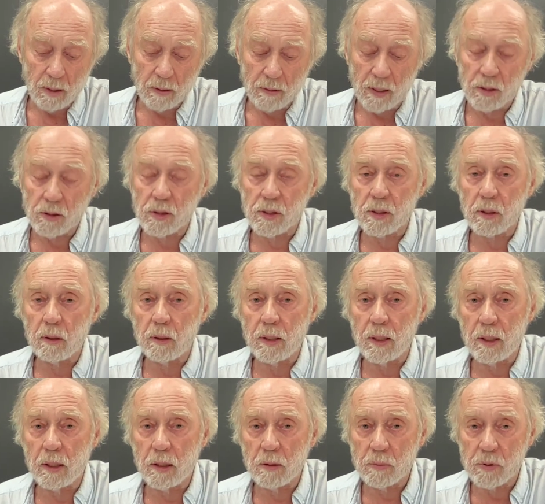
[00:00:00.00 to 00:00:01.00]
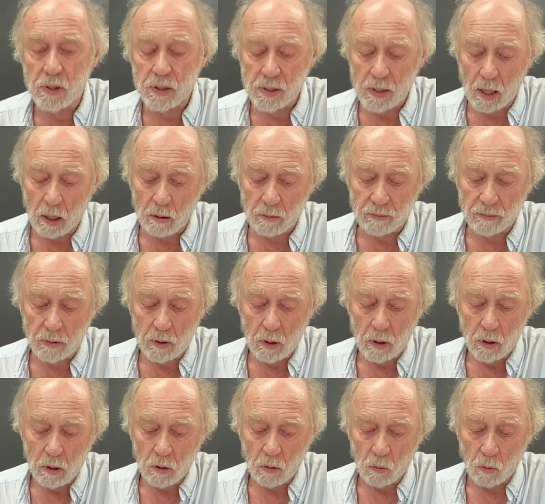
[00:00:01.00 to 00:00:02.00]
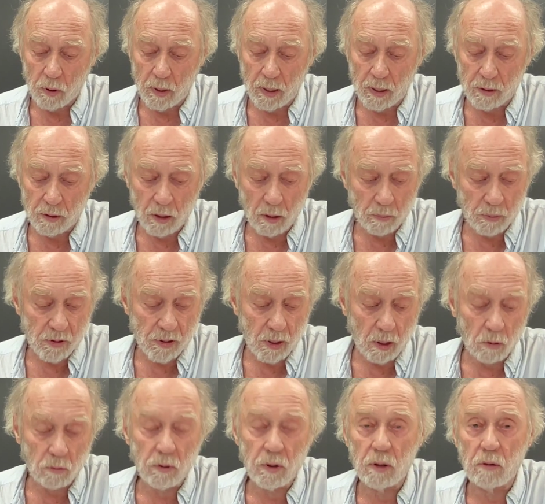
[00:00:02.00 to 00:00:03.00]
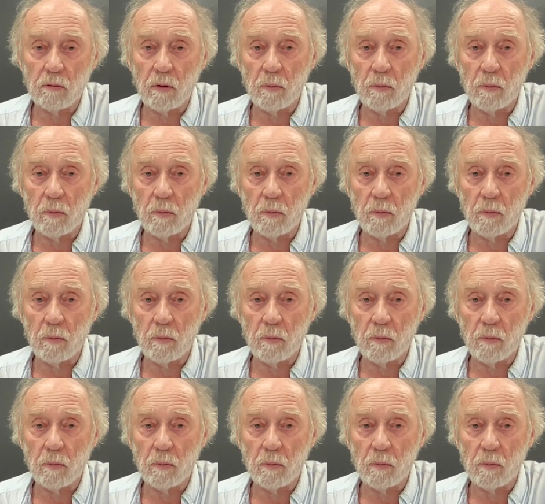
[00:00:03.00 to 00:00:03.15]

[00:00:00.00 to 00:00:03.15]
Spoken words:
that Céline himself would end up sounding